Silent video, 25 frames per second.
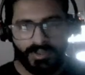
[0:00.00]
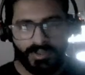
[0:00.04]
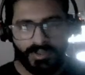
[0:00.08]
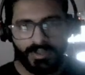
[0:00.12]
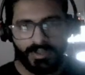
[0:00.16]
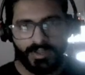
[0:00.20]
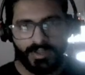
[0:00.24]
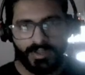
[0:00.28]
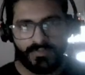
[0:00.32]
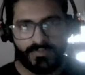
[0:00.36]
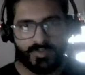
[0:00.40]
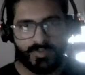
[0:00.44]

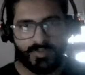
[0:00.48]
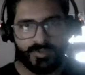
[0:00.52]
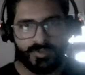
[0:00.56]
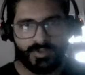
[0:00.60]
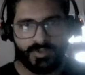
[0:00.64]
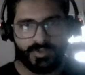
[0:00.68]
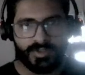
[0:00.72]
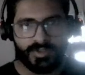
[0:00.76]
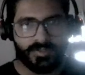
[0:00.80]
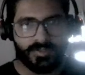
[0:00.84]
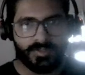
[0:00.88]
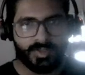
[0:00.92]
Have to be
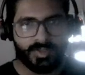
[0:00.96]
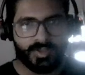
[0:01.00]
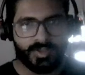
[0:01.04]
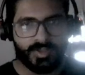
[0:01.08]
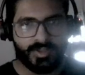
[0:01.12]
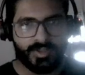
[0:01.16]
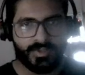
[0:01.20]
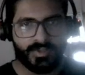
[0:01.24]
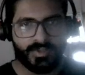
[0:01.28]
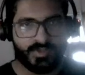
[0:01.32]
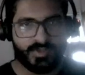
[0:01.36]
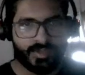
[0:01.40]
string
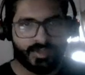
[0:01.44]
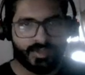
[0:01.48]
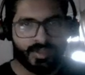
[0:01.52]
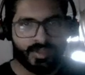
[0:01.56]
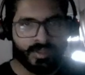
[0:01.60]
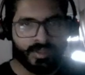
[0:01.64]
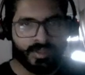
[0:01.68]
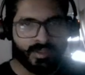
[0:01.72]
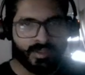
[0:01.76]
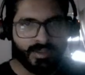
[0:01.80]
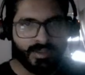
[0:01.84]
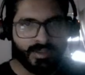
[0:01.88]
because
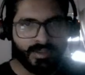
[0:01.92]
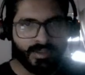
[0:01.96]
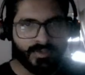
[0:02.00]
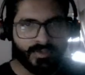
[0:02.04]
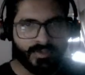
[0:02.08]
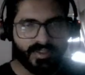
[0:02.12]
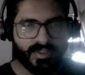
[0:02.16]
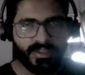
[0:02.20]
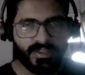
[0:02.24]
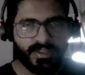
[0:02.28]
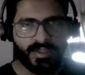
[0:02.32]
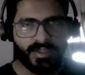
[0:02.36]
our
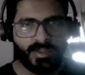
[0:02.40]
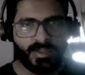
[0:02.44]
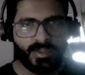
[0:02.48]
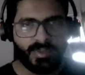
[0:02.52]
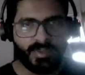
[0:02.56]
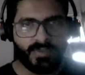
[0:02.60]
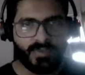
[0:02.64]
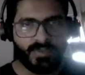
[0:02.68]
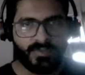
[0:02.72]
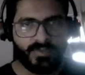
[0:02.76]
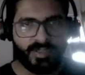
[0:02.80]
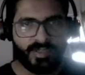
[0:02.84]
data type
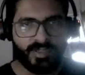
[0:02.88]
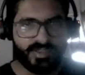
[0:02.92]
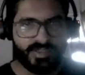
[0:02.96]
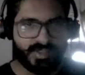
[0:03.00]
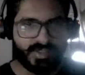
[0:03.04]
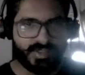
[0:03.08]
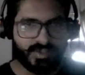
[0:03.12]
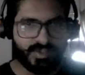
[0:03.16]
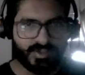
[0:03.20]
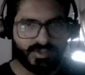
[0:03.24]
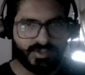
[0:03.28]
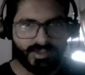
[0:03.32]
of list
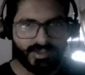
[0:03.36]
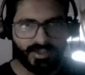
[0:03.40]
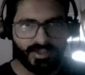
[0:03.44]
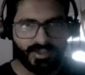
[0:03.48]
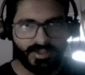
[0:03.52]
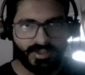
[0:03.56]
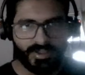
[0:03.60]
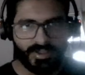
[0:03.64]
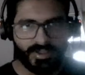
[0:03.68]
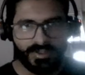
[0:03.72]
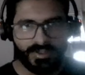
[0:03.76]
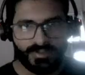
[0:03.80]
is string,
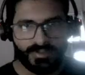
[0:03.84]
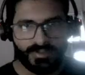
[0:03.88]
right?